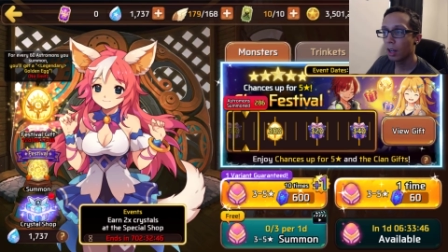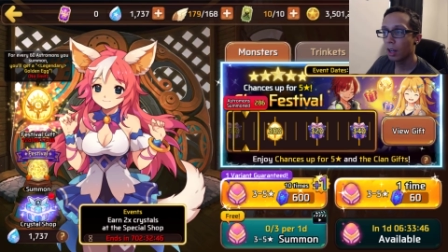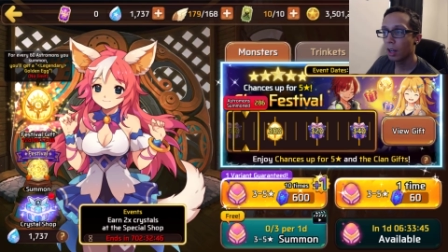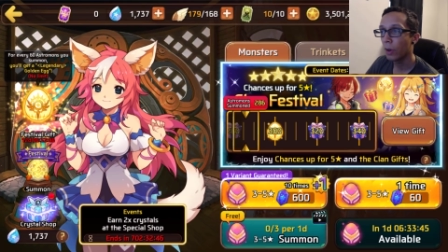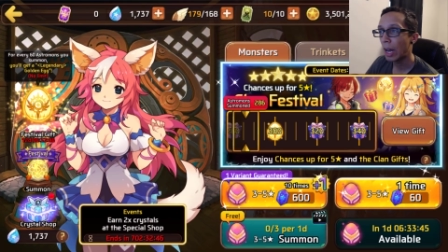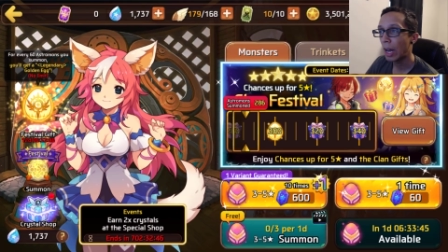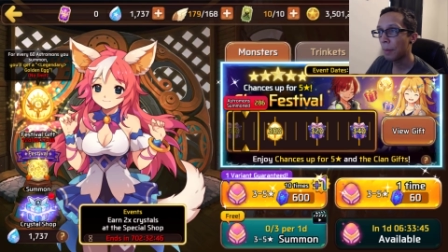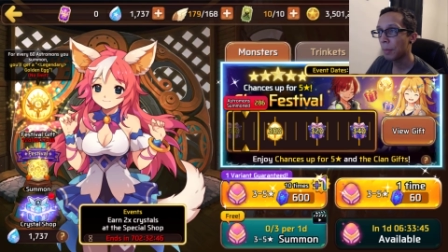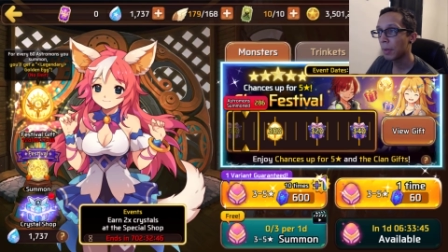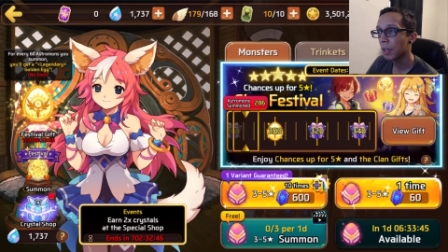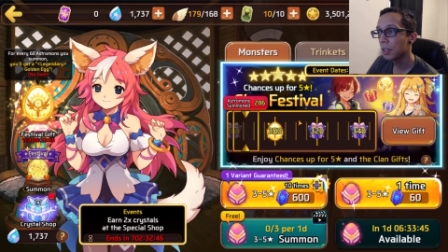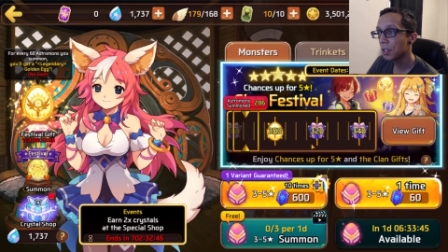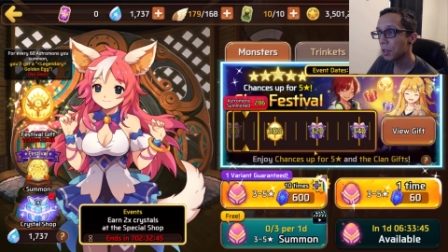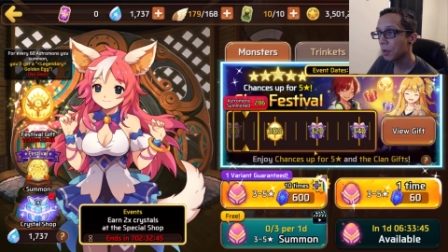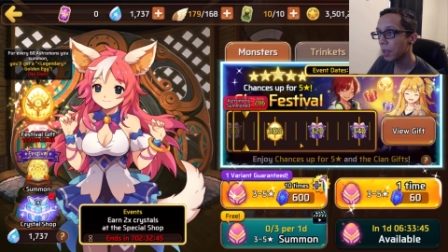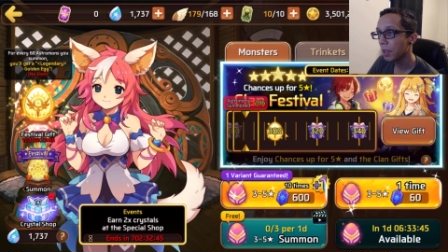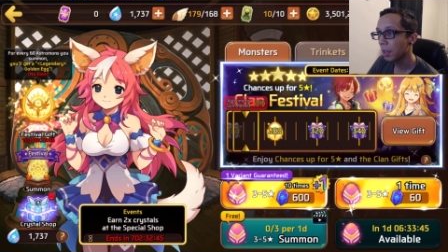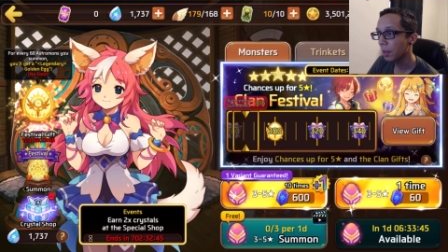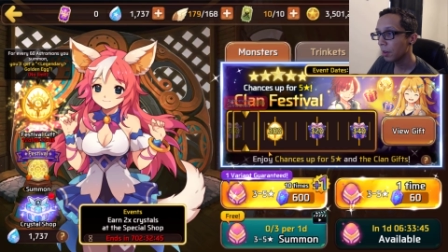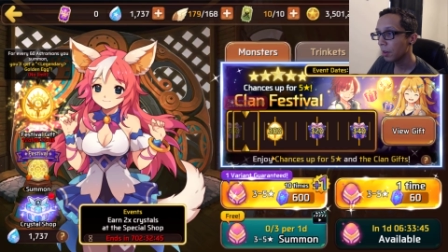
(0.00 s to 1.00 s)
What I'm going to do
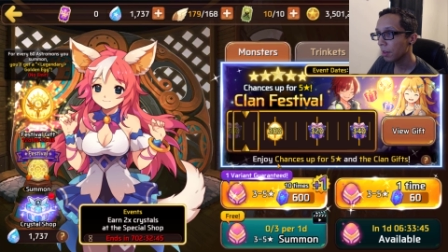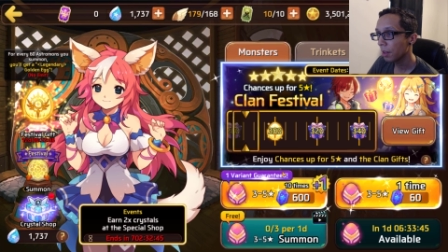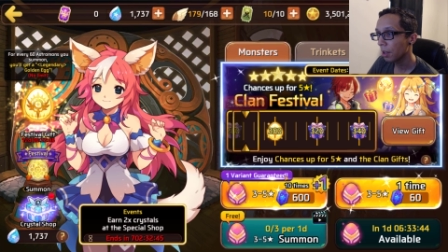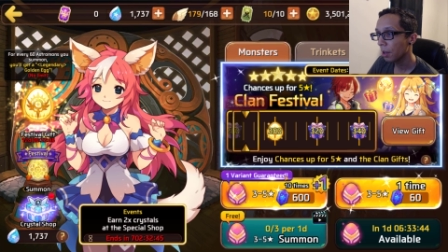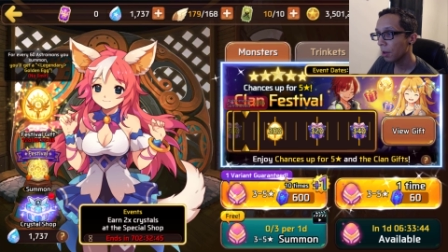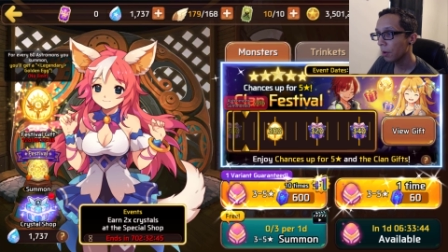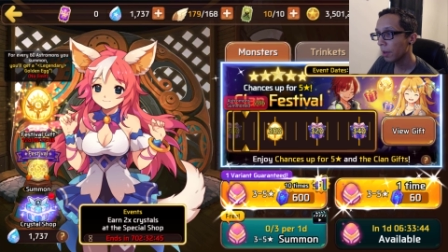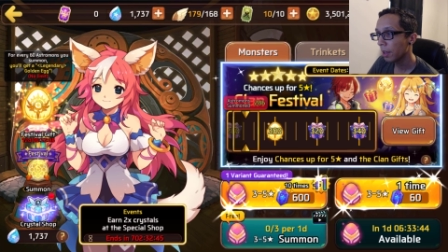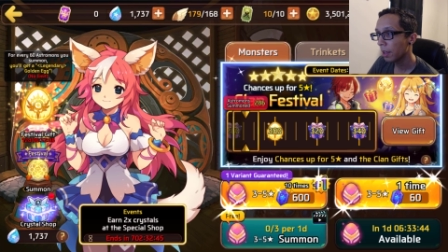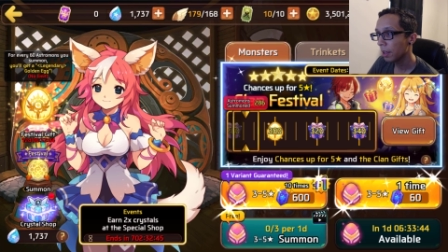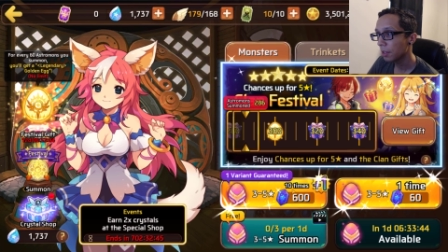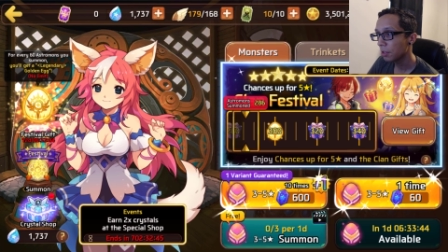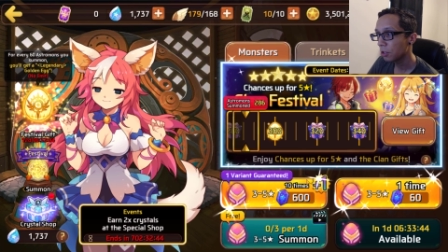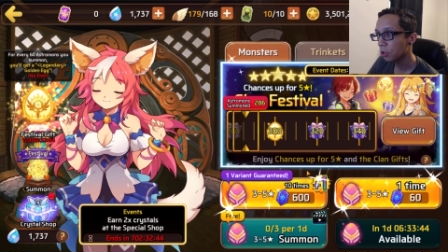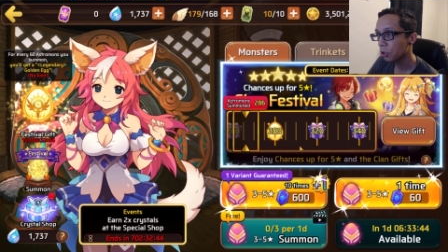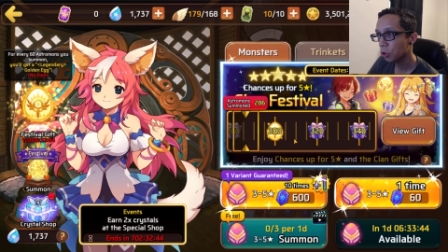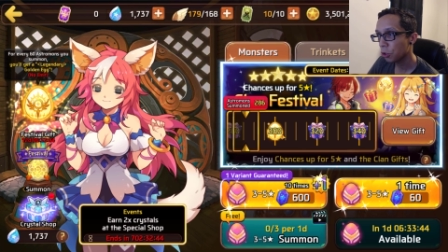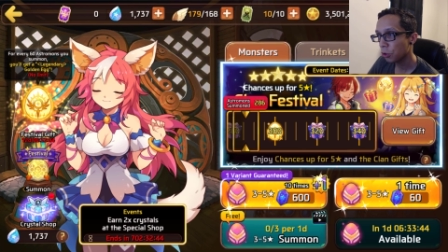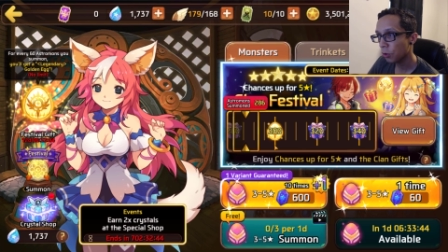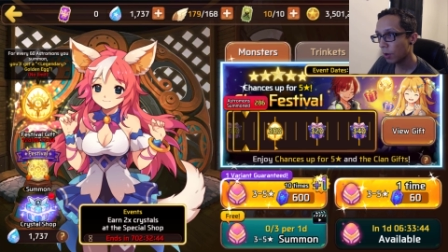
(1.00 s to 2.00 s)
here though is
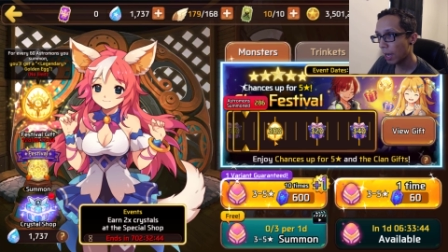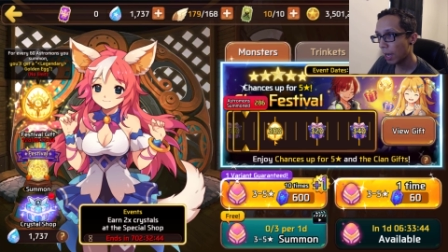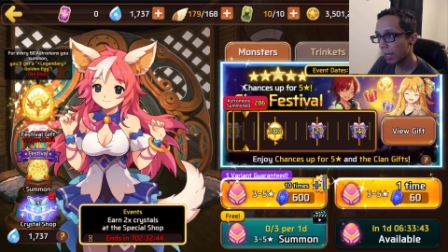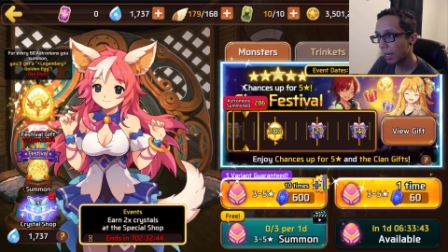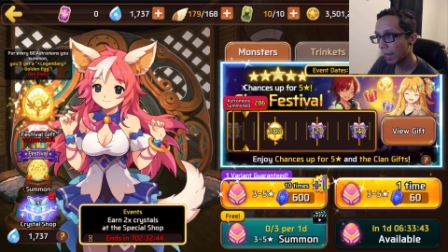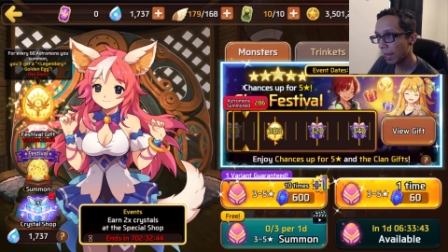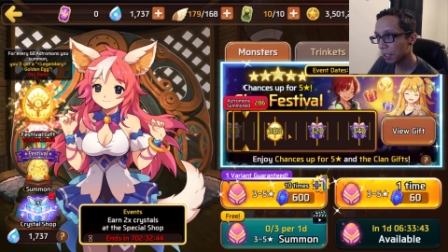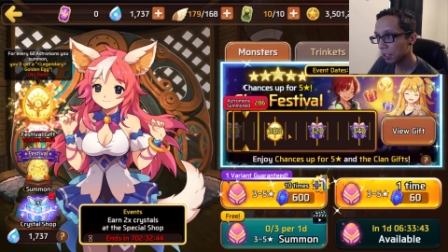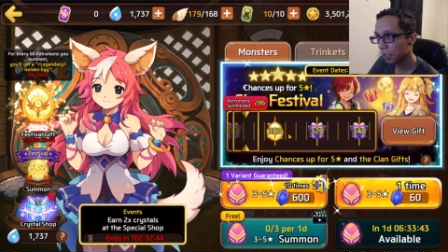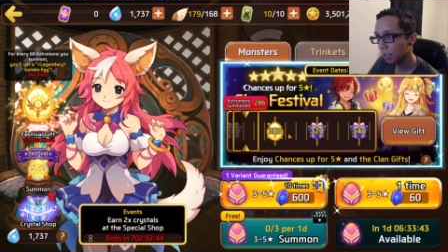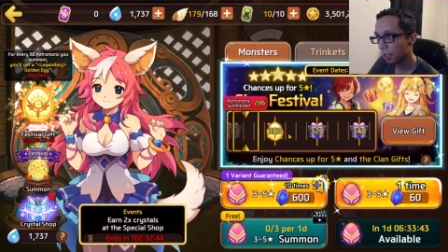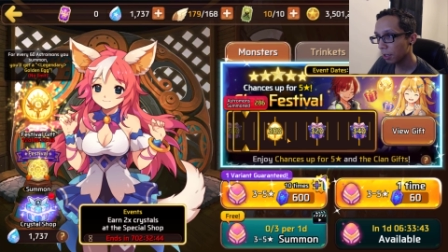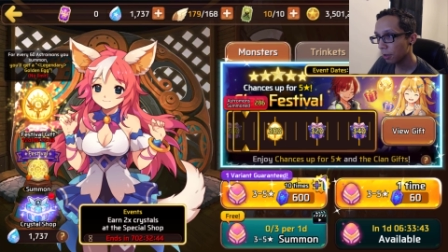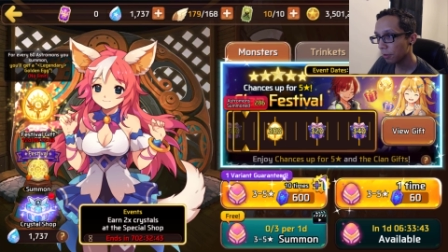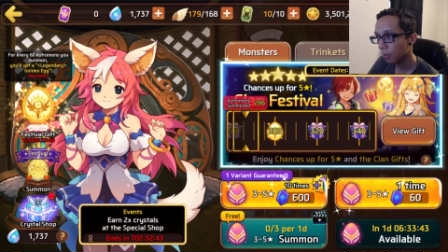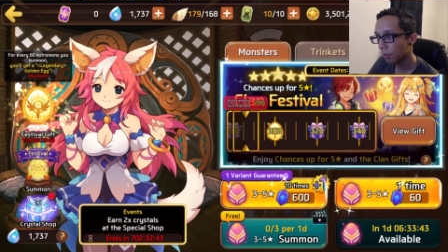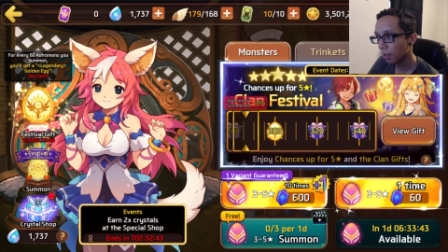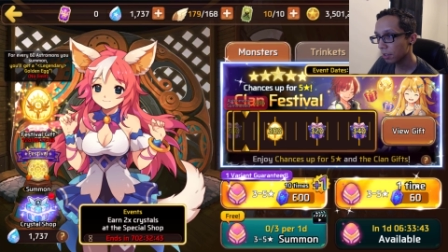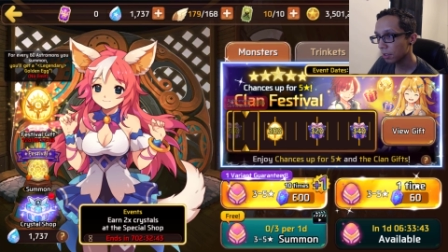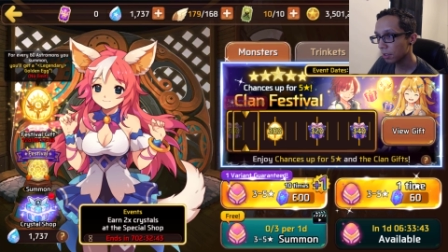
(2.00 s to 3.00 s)
try and actually go
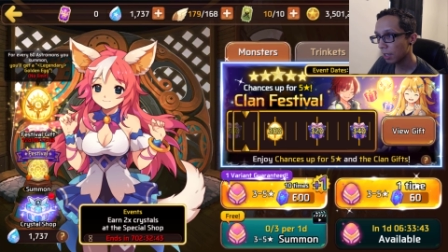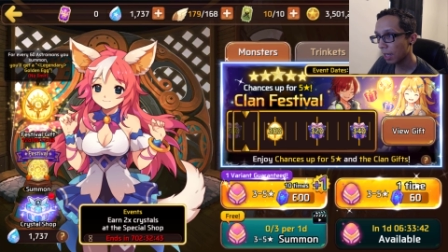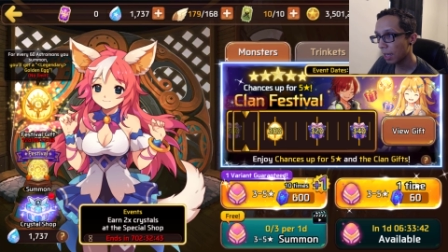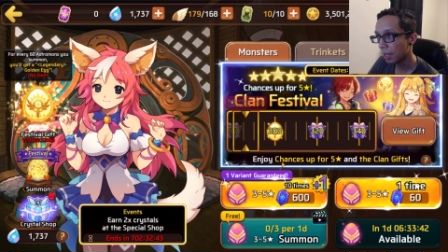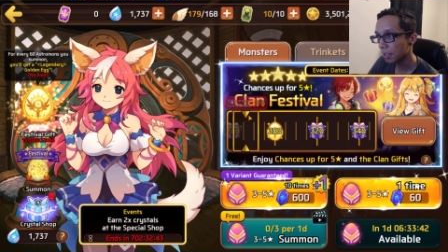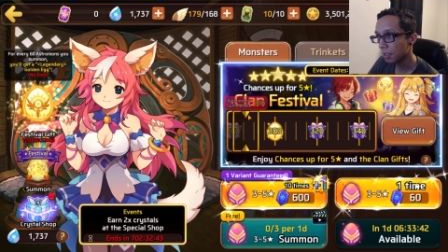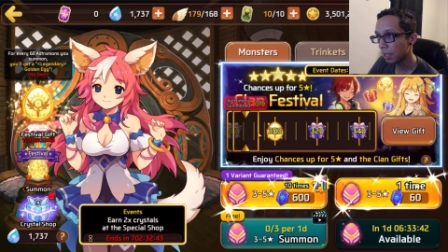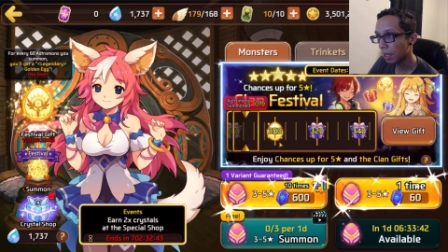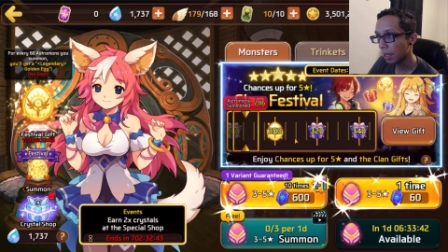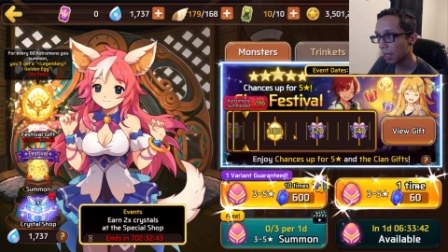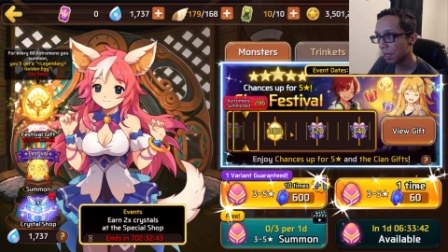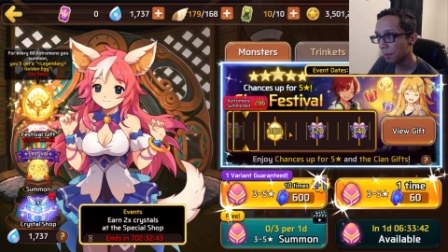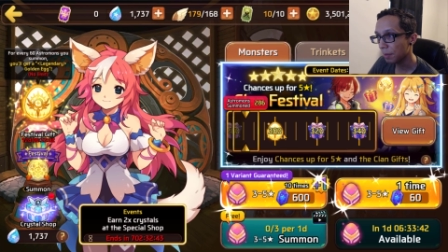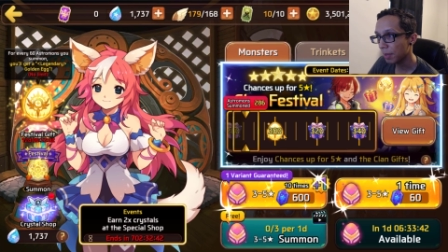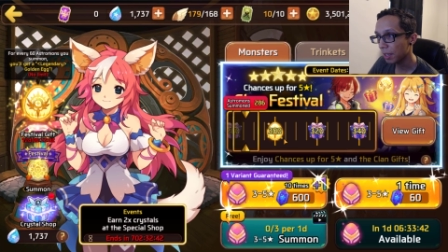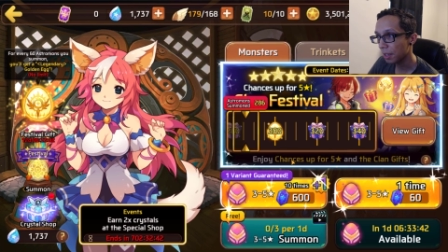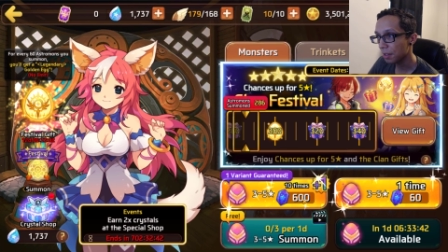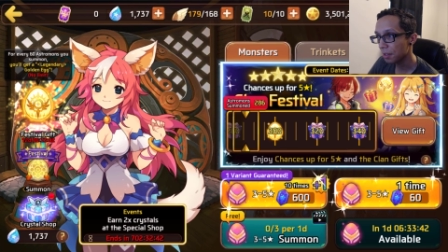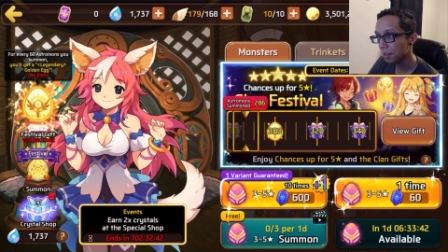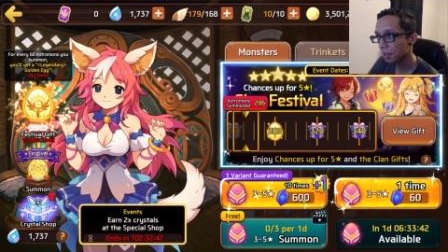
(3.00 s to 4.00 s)
for this last egg
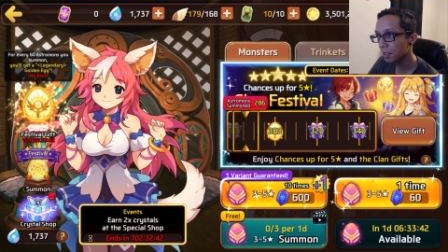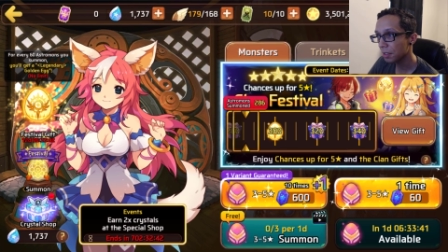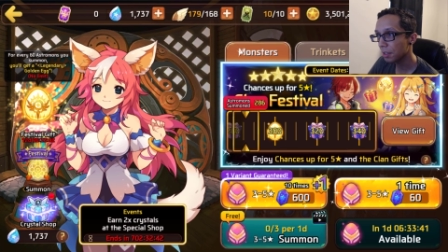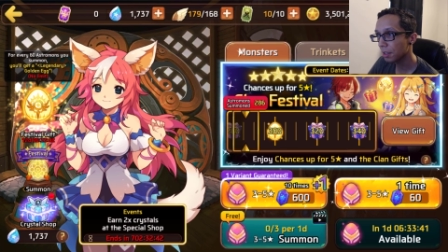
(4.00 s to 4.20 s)
because this